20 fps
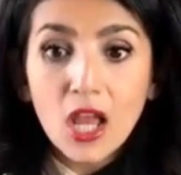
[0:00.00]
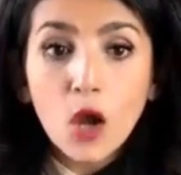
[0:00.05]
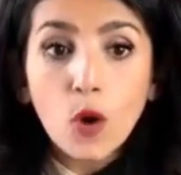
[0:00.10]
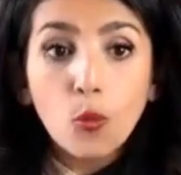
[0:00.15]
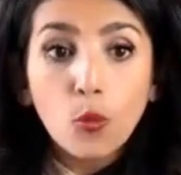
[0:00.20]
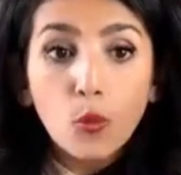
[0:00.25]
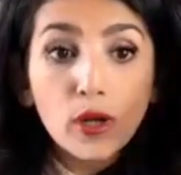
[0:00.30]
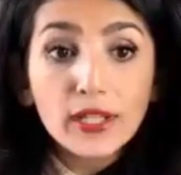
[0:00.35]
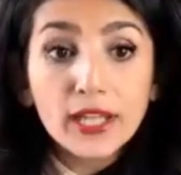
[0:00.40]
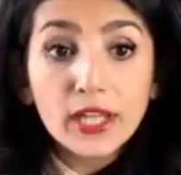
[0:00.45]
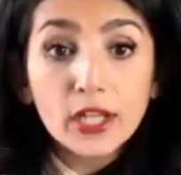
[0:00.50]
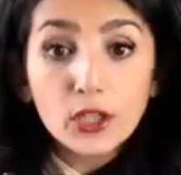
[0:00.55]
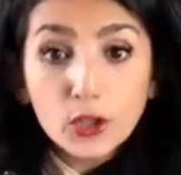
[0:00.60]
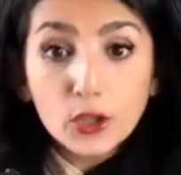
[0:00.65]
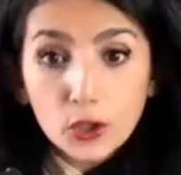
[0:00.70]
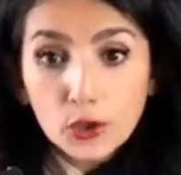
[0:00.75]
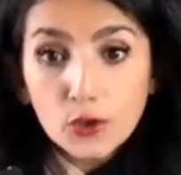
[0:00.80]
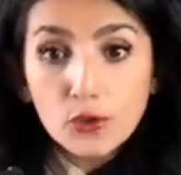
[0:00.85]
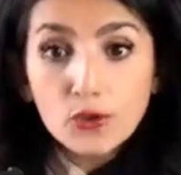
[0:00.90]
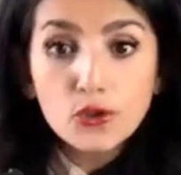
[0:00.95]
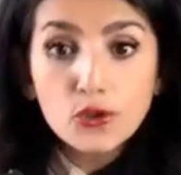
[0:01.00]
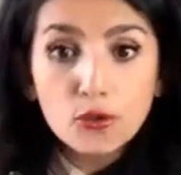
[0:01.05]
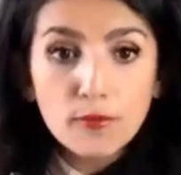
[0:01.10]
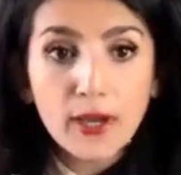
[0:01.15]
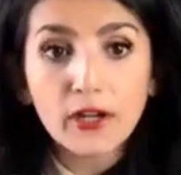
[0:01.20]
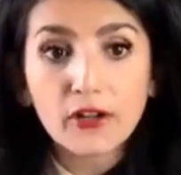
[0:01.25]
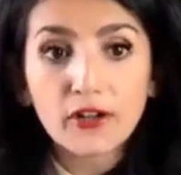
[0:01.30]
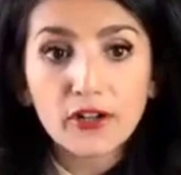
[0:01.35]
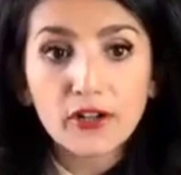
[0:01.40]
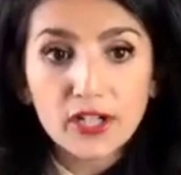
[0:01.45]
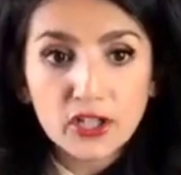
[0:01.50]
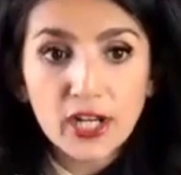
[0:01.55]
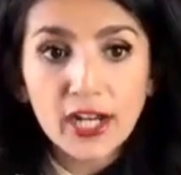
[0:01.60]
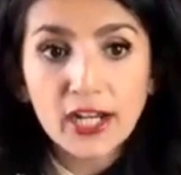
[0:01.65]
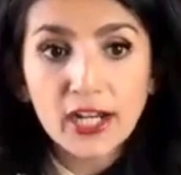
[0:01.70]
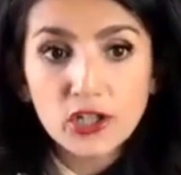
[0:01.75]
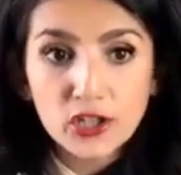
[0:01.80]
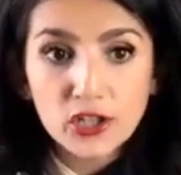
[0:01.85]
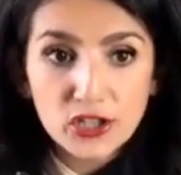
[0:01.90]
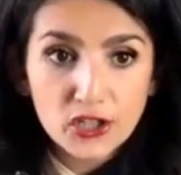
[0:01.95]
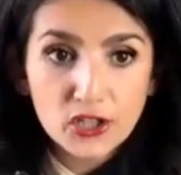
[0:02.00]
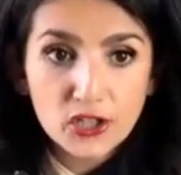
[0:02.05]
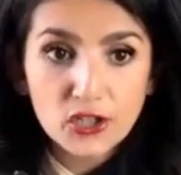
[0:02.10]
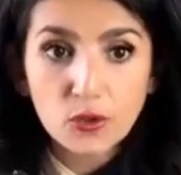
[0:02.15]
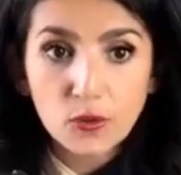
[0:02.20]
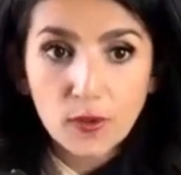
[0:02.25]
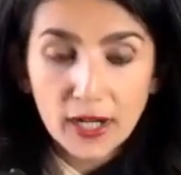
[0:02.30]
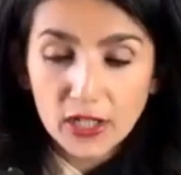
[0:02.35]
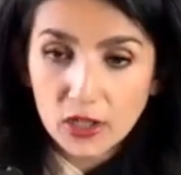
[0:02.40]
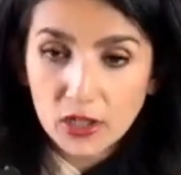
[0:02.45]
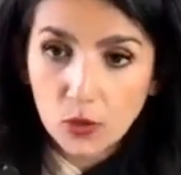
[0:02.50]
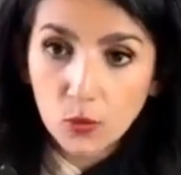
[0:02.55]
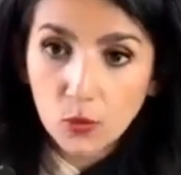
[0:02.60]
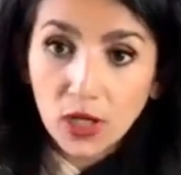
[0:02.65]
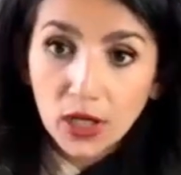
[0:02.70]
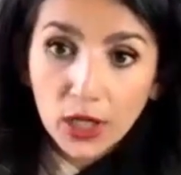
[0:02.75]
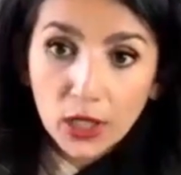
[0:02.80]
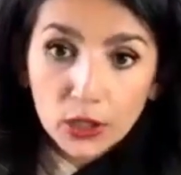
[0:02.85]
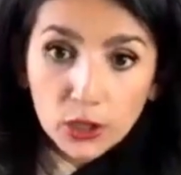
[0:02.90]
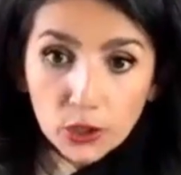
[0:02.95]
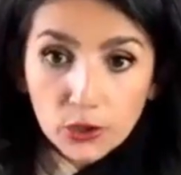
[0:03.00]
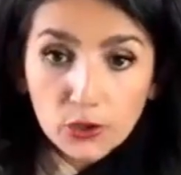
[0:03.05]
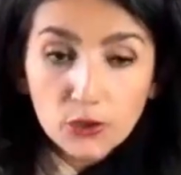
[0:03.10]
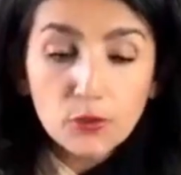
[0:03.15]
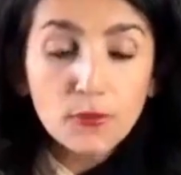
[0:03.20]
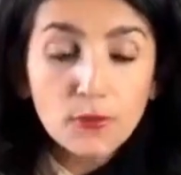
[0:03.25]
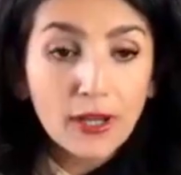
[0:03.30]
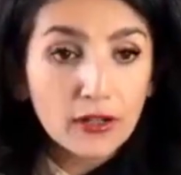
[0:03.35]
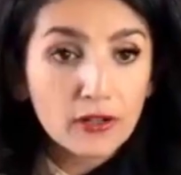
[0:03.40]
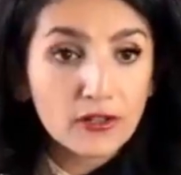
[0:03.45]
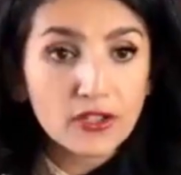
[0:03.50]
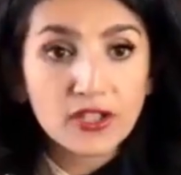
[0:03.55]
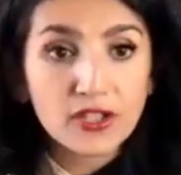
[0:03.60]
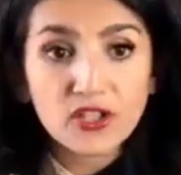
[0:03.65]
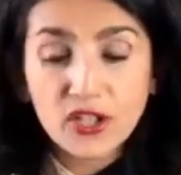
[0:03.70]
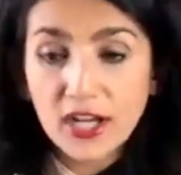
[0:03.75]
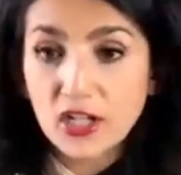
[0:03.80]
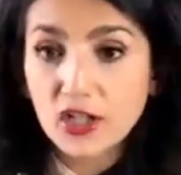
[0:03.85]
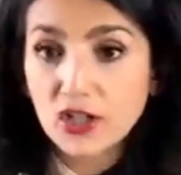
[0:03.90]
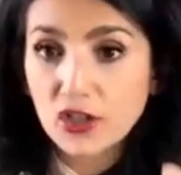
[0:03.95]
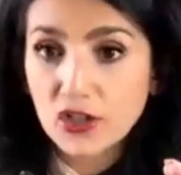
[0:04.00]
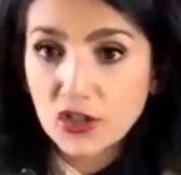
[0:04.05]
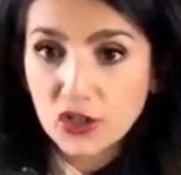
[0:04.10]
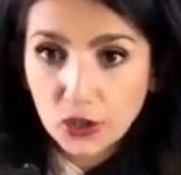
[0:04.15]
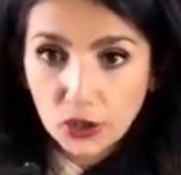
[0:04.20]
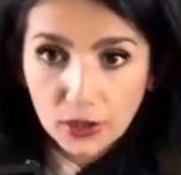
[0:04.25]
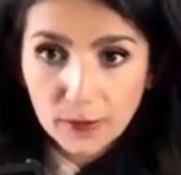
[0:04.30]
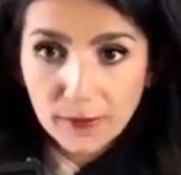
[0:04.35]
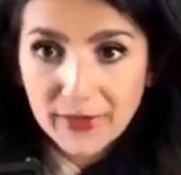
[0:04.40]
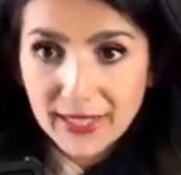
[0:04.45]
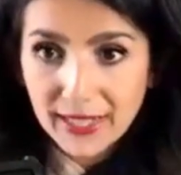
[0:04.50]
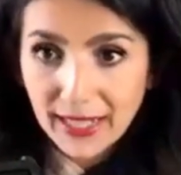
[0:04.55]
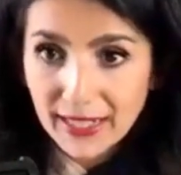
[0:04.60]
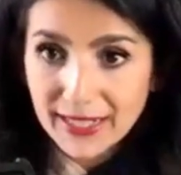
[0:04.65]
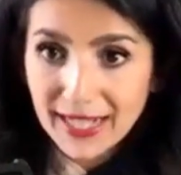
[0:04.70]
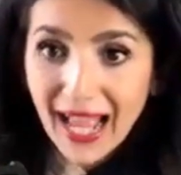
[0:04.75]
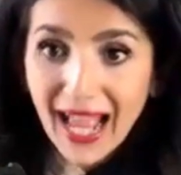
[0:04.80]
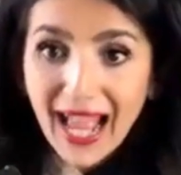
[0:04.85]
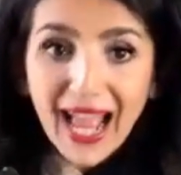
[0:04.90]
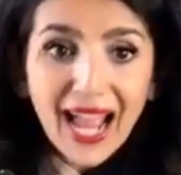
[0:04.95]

What can you do better to change the situation? What can you do better to change the circumstance?